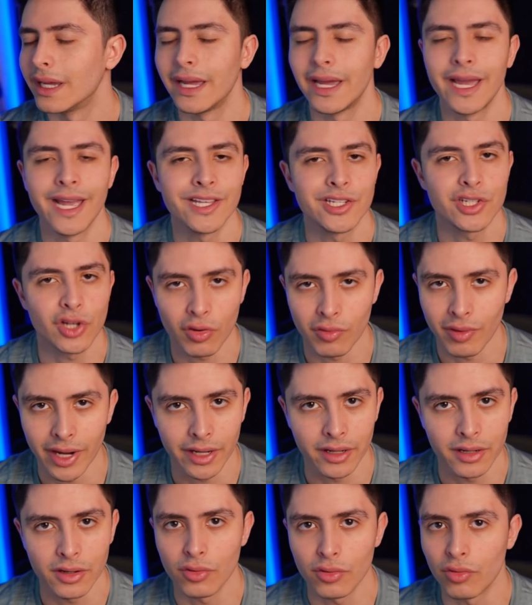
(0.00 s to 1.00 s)
It's all right.
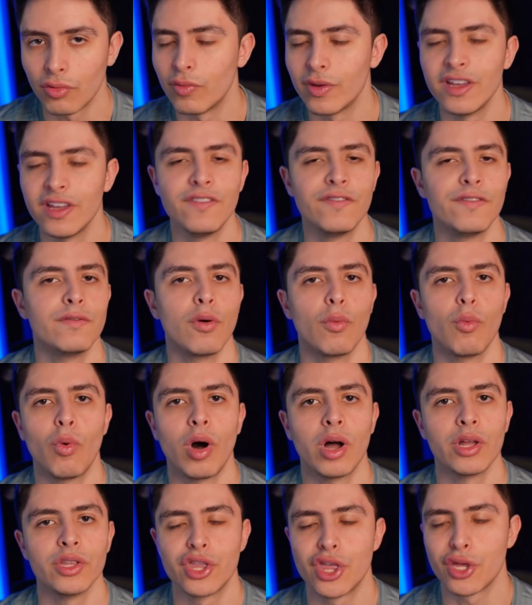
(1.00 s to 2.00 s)
We've
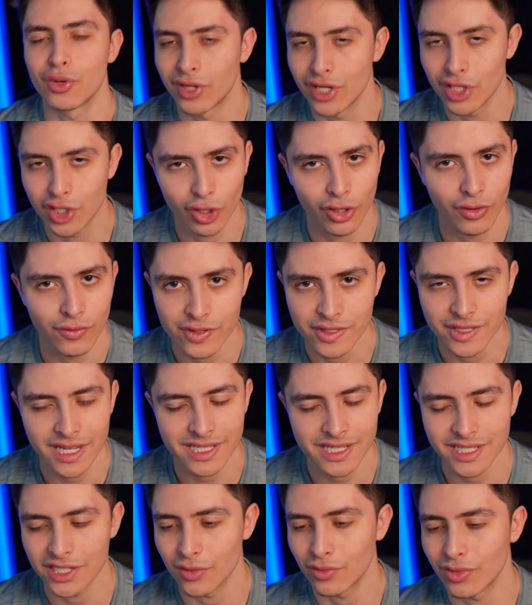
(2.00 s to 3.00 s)
won 3 trophies last season.